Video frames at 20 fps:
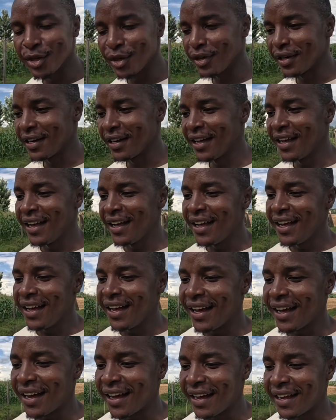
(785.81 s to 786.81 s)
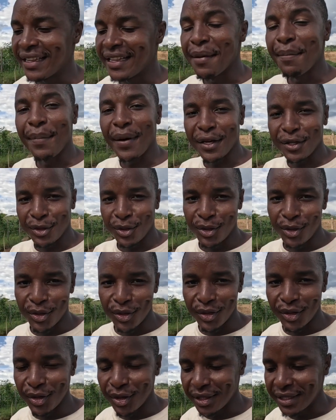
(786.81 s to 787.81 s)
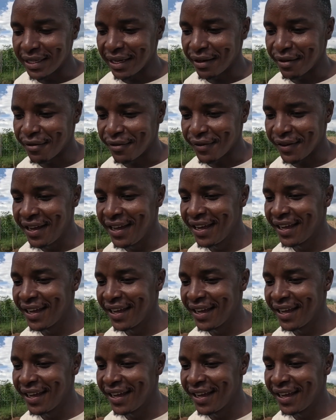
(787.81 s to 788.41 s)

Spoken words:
on the person yourself.